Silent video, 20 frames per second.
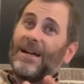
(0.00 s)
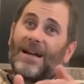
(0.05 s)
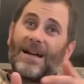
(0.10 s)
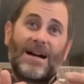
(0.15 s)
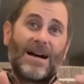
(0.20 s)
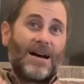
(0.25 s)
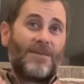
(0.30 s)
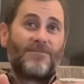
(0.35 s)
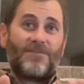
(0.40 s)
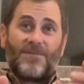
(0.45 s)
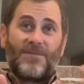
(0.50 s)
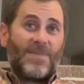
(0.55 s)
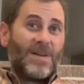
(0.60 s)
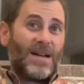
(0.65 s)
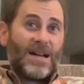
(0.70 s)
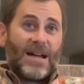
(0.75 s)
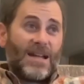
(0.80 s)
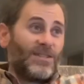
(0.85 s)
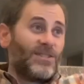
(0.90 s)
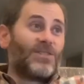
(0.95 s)

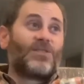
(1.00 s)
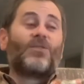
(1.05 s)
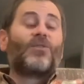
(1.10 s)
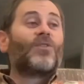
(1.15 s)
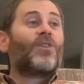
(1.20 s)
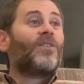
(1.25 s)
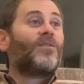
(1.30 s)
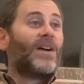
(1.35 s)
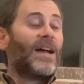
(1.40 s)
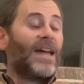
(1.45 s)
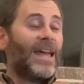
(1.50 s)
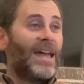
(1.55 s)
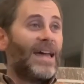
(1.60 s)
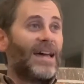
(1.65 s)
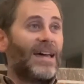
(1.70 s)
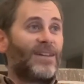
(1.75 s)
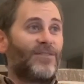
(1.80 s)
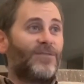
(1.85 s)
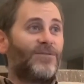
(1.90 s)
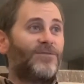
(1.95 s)
I just don't know if I
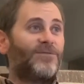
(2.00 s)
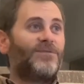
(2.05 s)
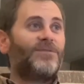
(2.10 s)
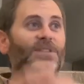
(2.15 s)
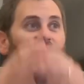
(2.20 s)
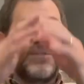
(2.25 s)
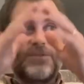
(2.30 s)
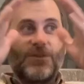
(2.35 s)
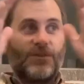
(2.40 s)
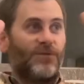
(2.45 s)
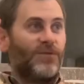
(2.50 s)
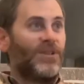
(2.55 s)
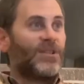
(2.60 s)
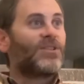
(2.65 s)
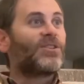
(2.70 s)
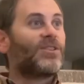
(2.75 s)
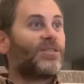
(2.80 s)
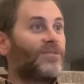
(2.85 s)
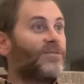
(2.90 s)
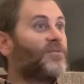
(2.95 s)
had a field of
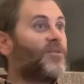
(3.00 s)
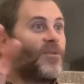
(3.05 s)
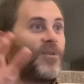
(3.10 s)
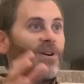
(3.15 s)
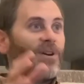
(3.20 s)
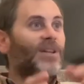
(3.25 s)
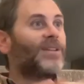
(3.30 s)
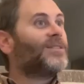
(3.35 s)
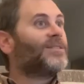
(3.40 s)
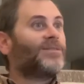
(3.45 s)
vision for it.